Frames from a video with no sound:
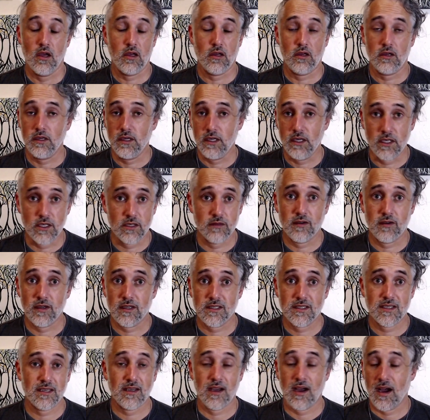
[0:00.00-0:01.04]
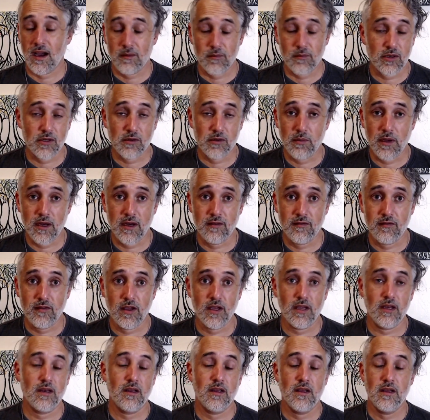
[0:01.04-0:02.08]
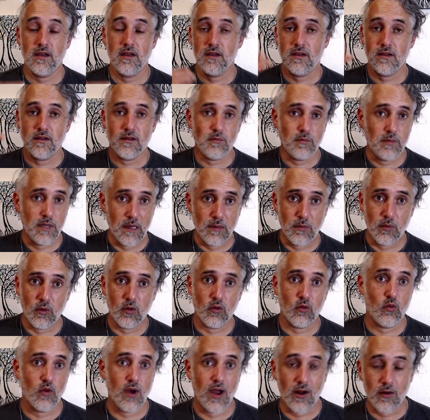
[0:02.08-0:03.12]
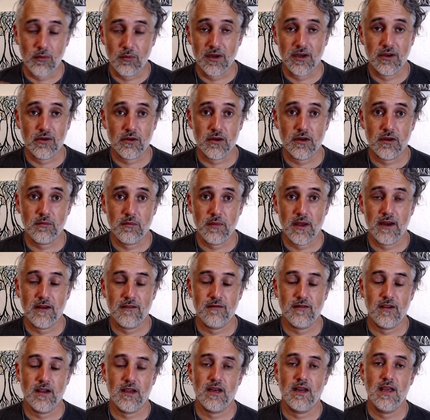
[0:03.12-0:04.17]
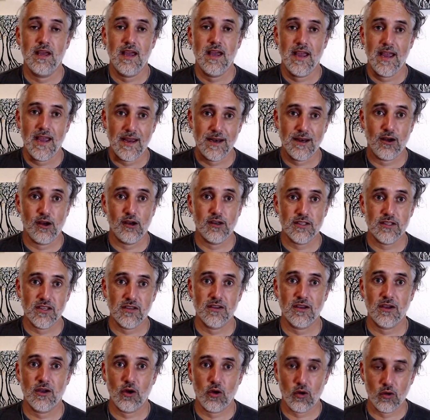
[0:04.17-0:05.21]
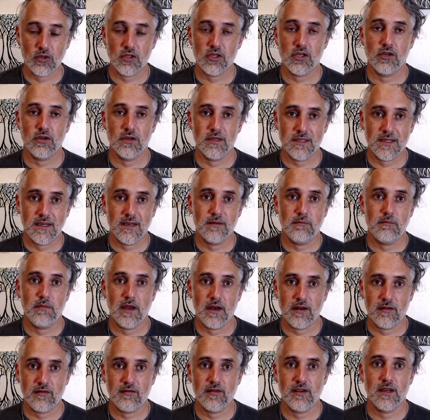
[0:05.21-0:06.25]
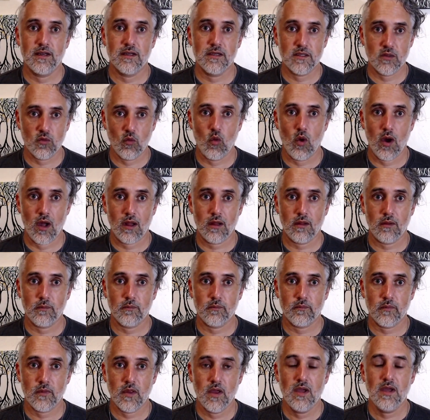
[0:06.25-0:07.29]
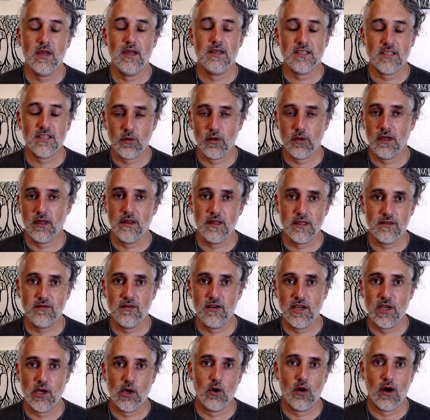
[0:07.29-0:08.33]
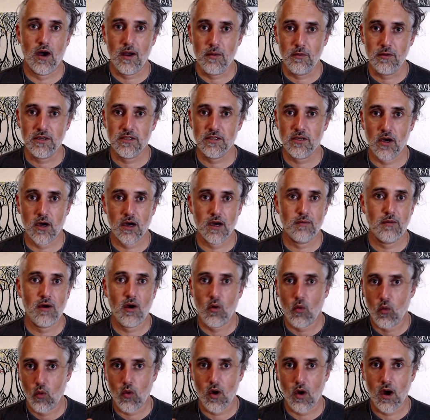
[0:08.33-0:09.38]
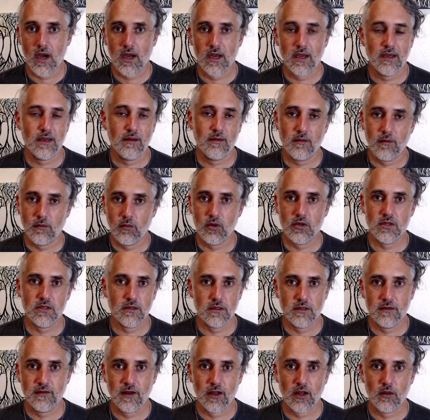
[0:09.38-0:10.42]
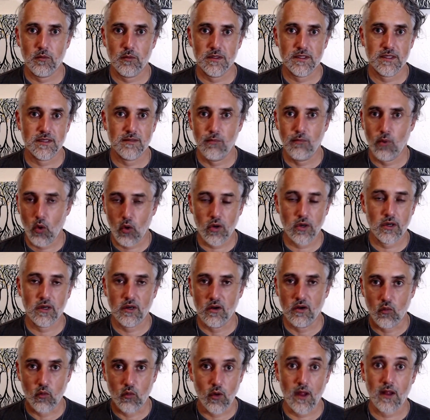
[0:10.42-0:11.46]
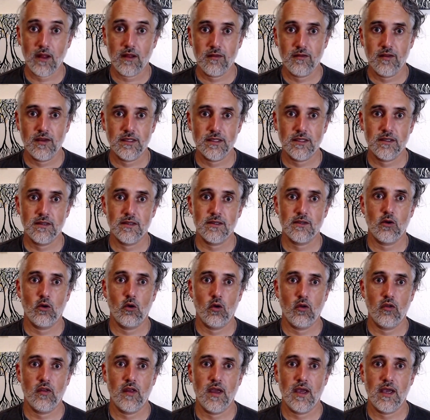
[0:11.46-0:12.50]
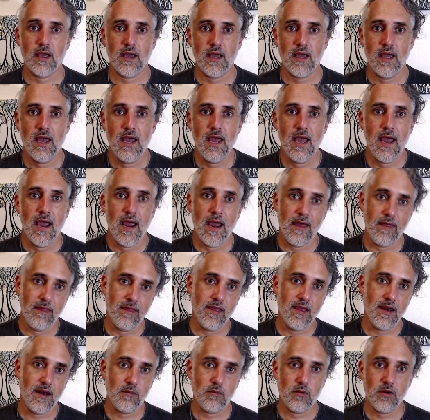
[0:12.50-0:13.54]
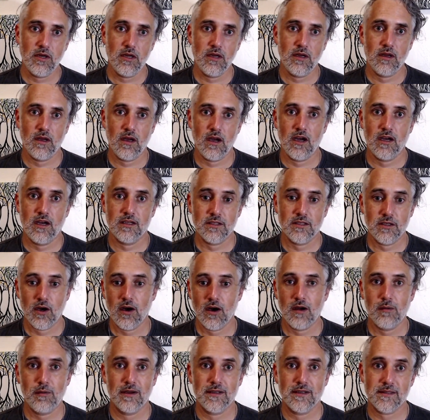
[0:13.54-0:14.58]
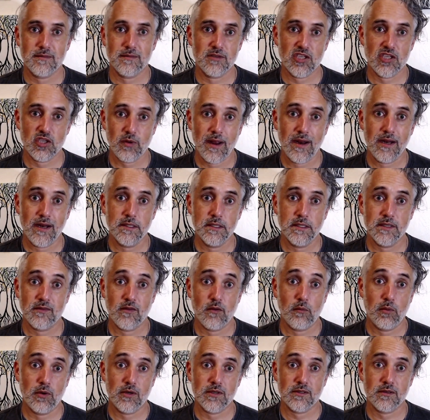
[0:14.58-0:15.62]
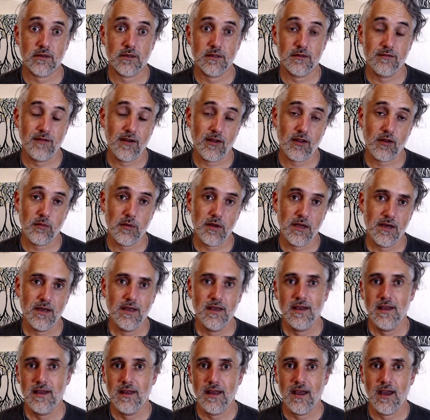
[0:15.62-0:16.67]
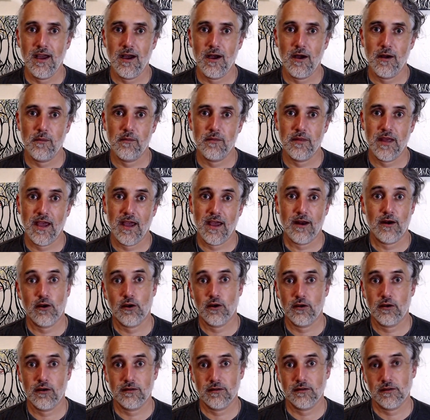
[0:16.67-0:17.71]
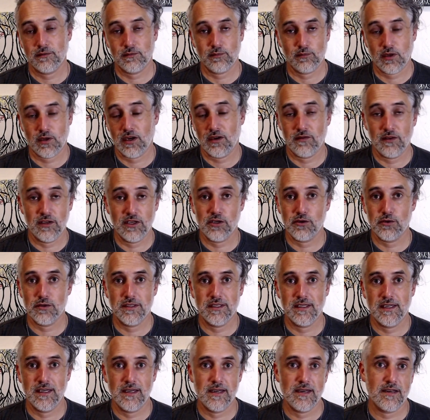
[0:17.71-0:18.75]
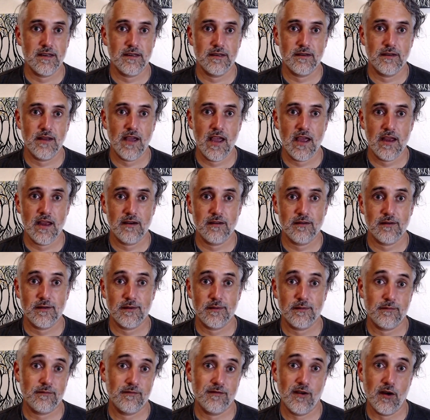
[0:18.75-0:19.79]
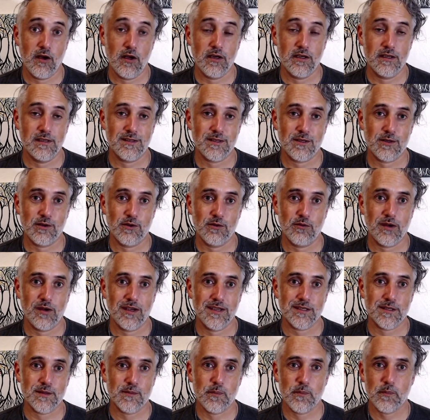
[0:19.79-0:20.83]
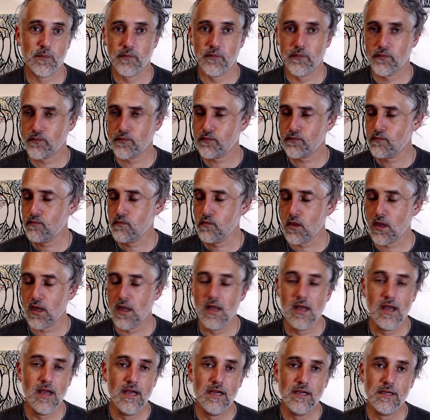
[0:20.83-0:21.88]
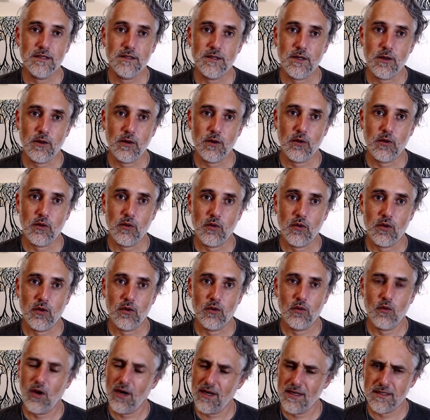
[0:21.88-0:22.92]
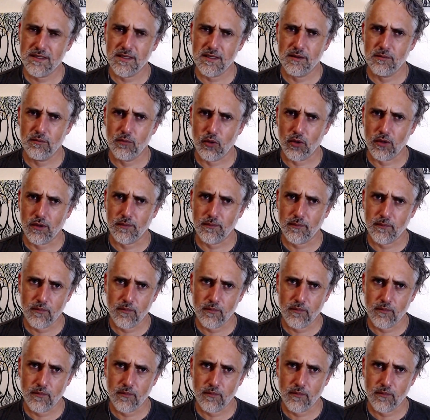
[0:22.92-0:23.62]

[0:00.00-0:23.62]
Each of us, I'm going to benefit, people around me are going to benefit, and also the culture is going to benefit as well. So in this video, I'm going to talk about why personal development is important and relevant to this whole thing. And then I'm going to talk about some strategies for personal development that are kind of interesting and fun in certain ways. So why is it important?